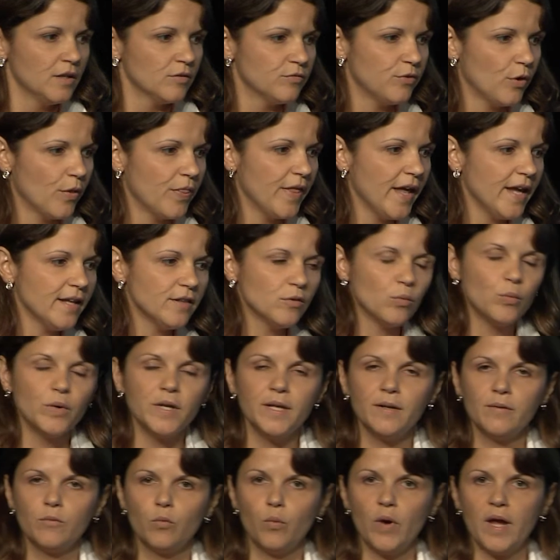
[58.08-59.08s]
For that,
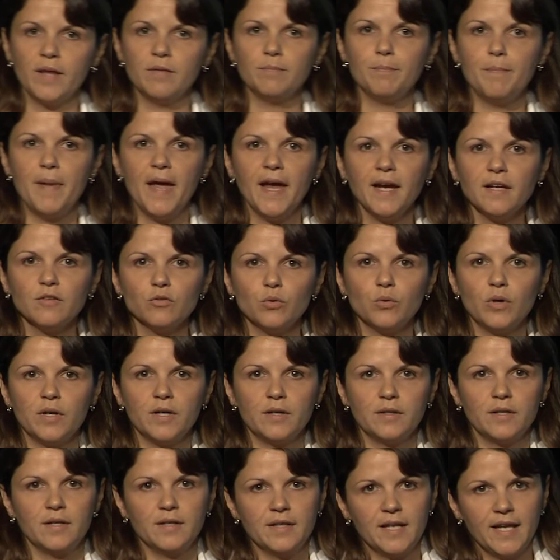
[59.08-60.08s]
we went back to
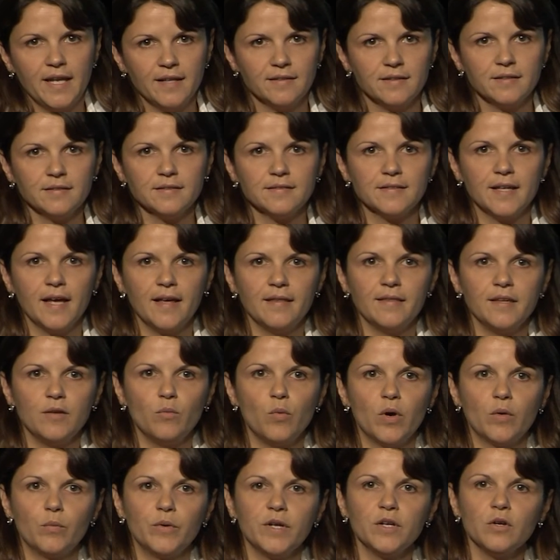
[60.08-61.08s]
our latest study
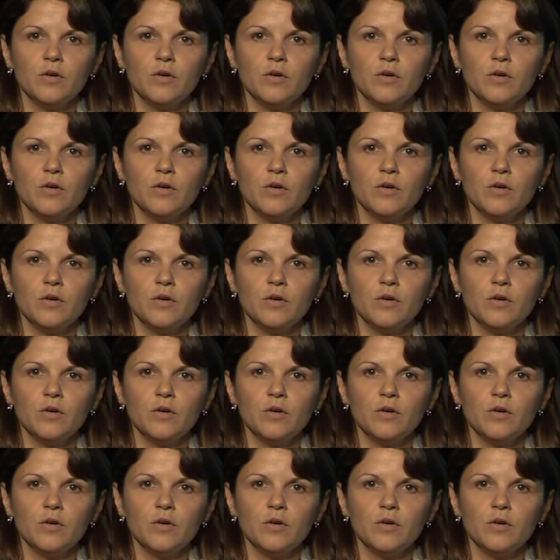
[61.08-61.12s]
where we